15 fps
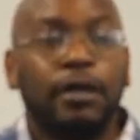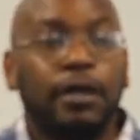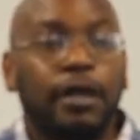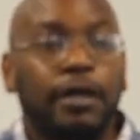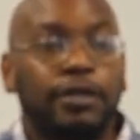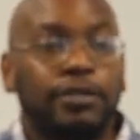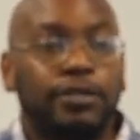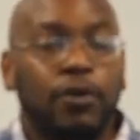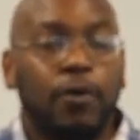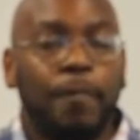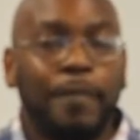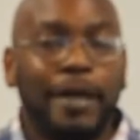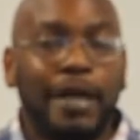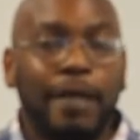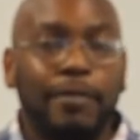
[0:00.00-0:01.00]
And so
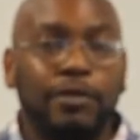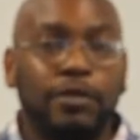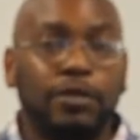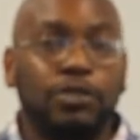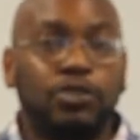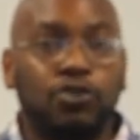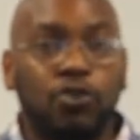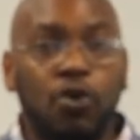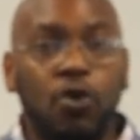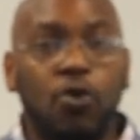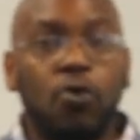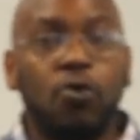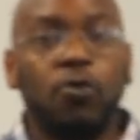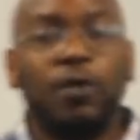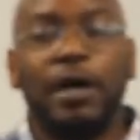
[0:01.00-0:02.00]
being able to
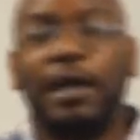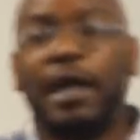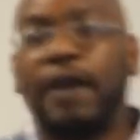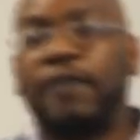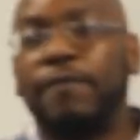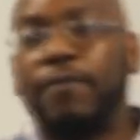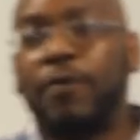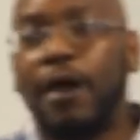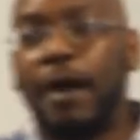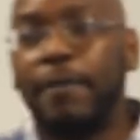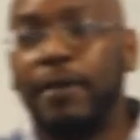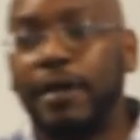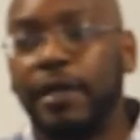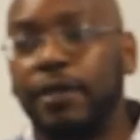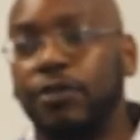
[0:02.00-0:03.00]
control a lot of
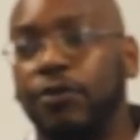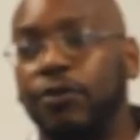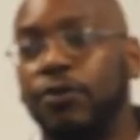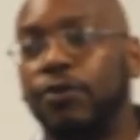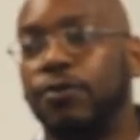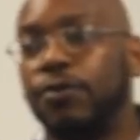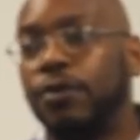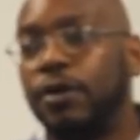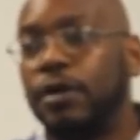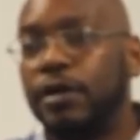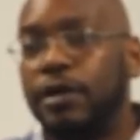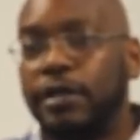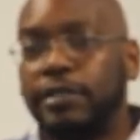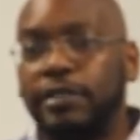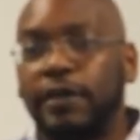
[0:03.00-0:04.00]
property through
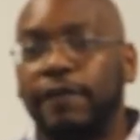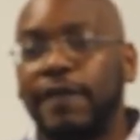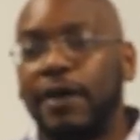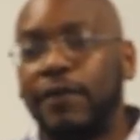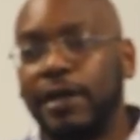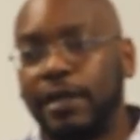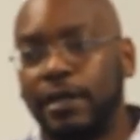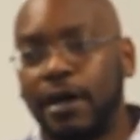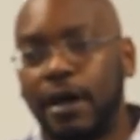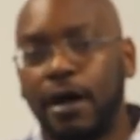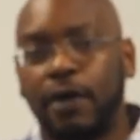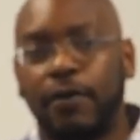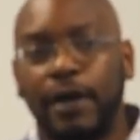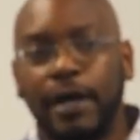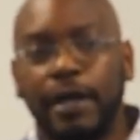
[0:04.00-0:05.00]
a self-directed
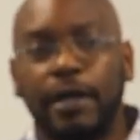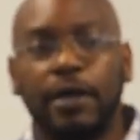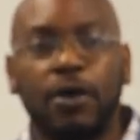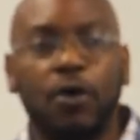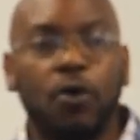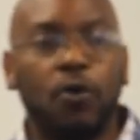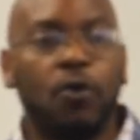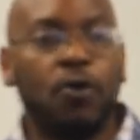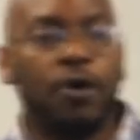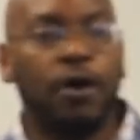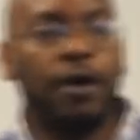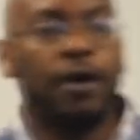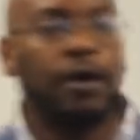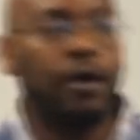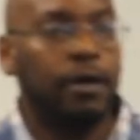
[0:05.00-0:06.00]
IRA
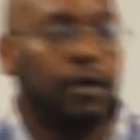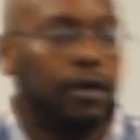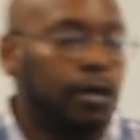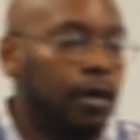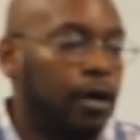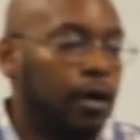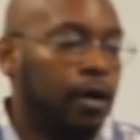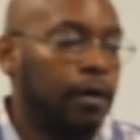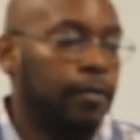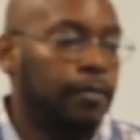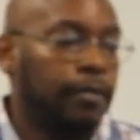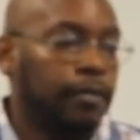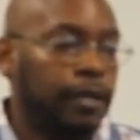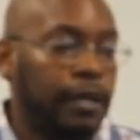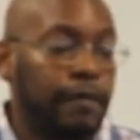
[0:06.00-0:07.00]
or
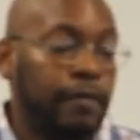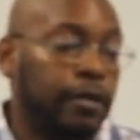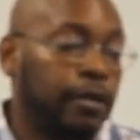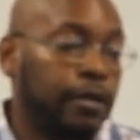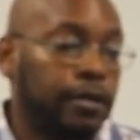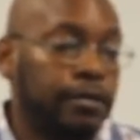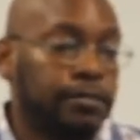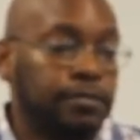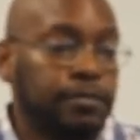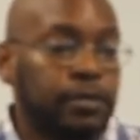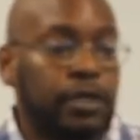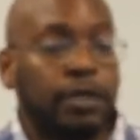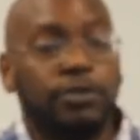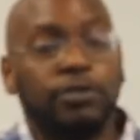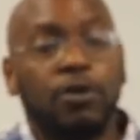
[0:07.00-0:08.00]
even a
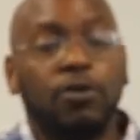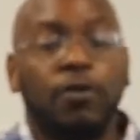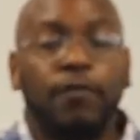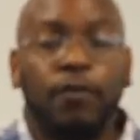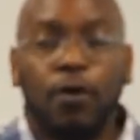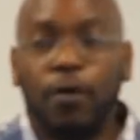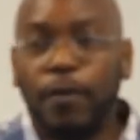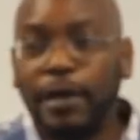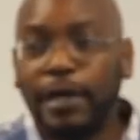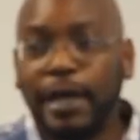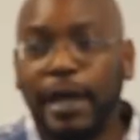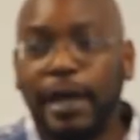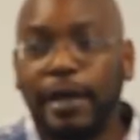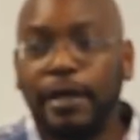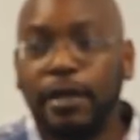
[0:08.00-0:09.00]
solo
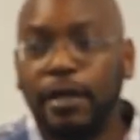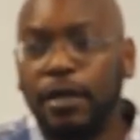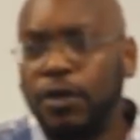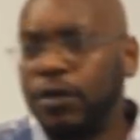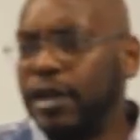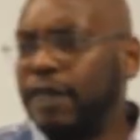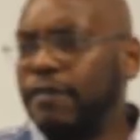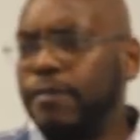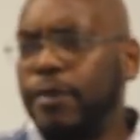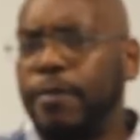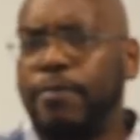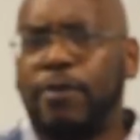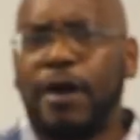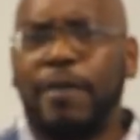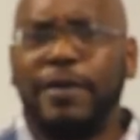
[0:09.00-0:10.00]
401k. You can even
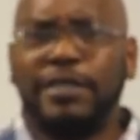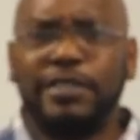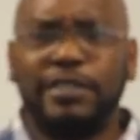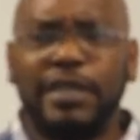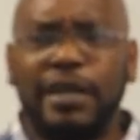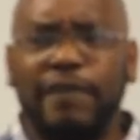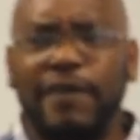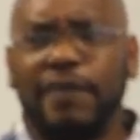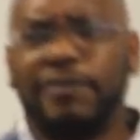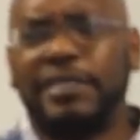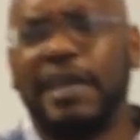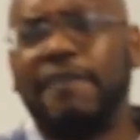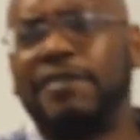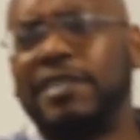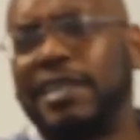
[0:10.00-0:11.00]
put properties inside of health
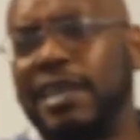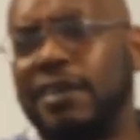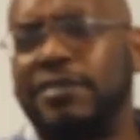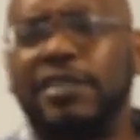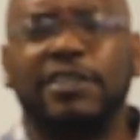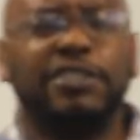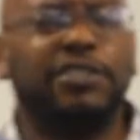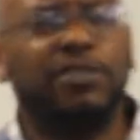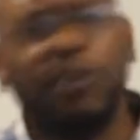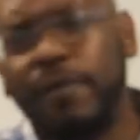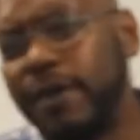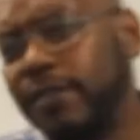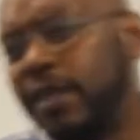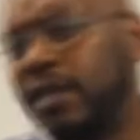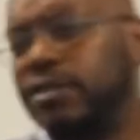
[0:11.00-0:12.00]
savings accounts. There's so
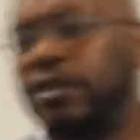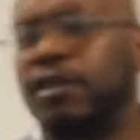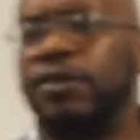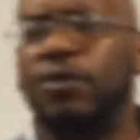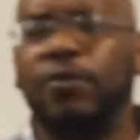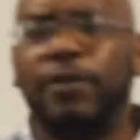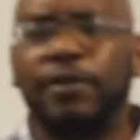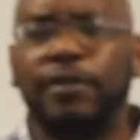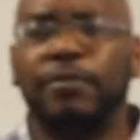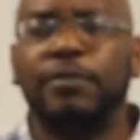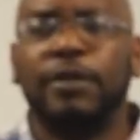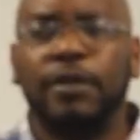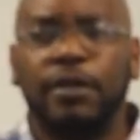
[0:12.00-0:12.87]
many things you can do with them.